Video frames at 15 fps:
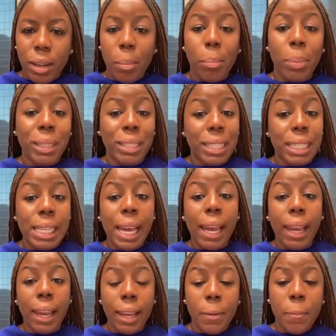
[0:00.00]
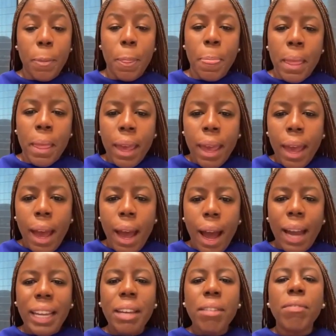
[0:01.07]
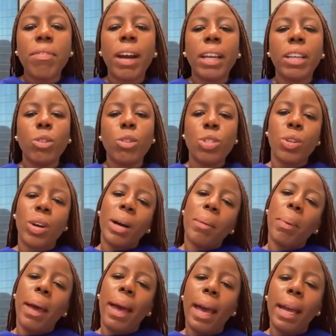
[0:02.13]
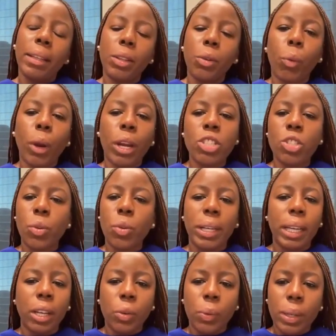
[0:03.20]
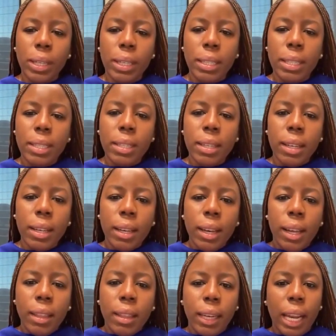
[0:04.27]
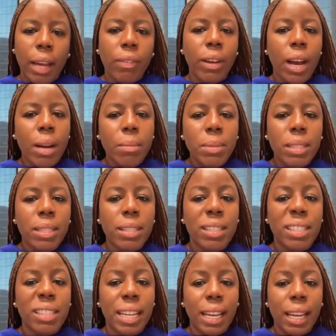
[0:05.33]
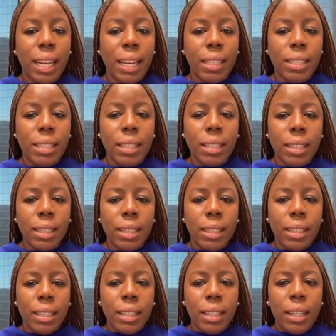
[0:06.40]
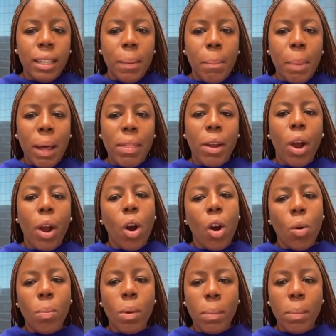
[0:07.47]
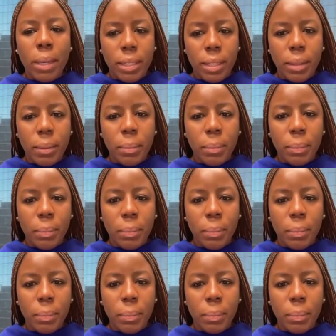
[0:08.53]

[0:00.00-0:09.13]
But today, I invite you to unpack the racial inequities that have come to sustained by their own momentum,